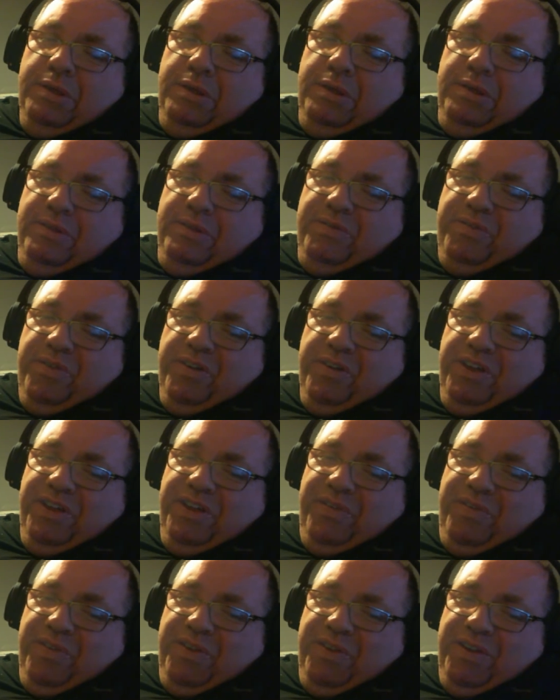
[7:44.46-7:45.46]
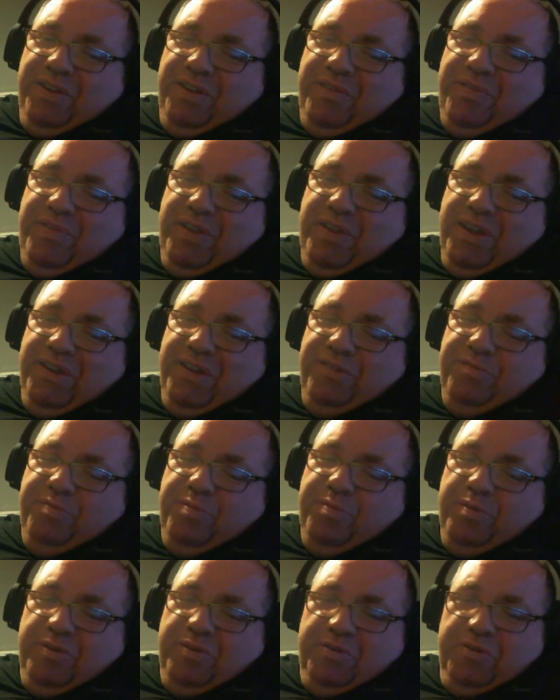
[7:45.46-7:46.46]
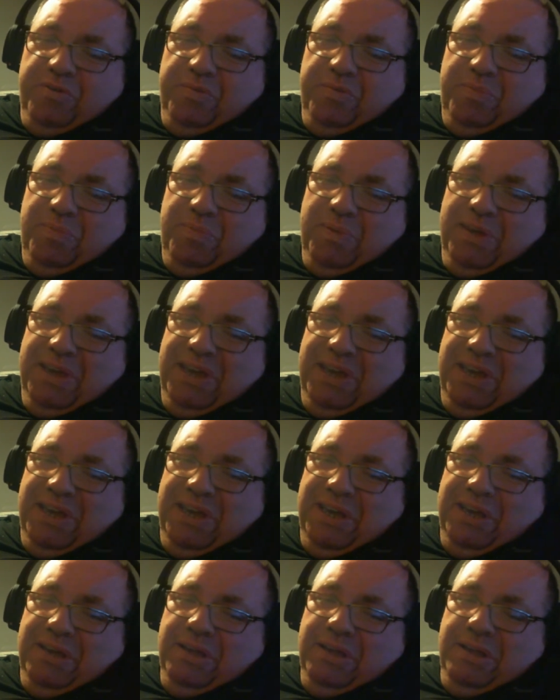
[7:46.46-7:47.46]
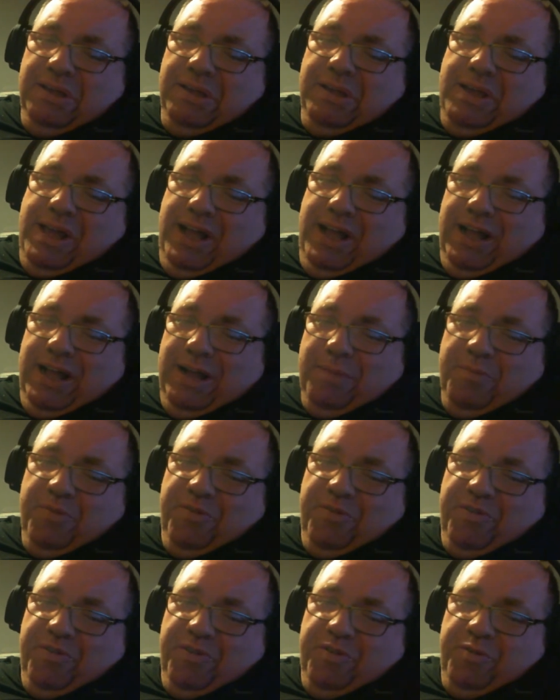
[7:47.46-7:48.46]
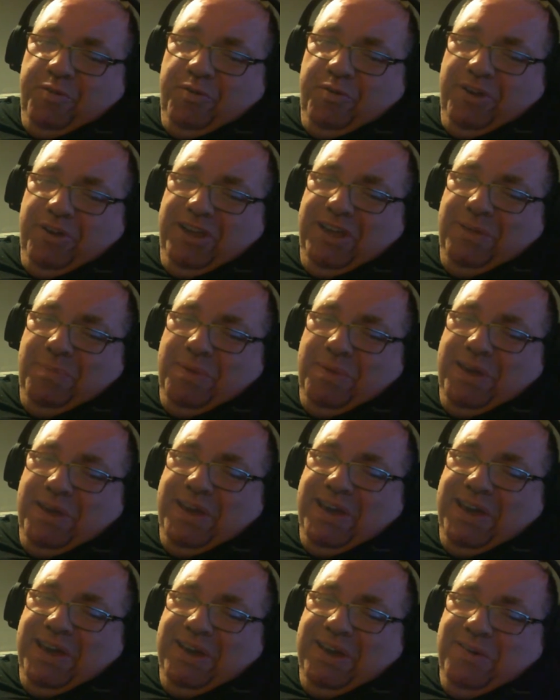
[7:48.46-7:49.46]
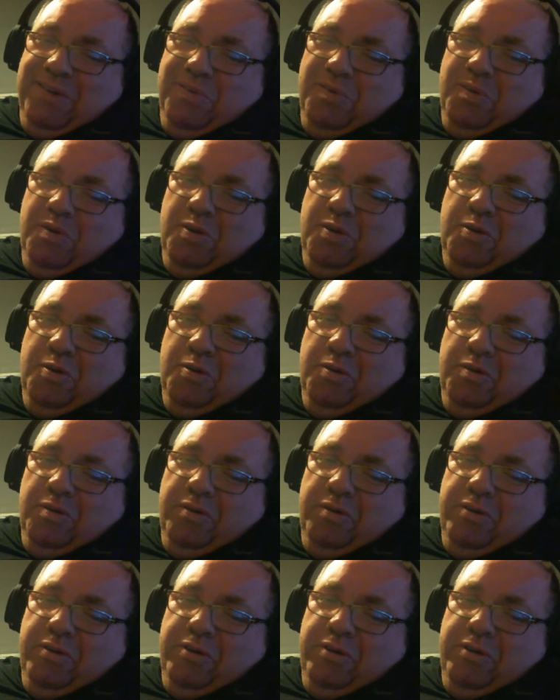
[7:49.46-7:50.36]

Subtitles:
sites at this stage, whether it be Amazon or eBay or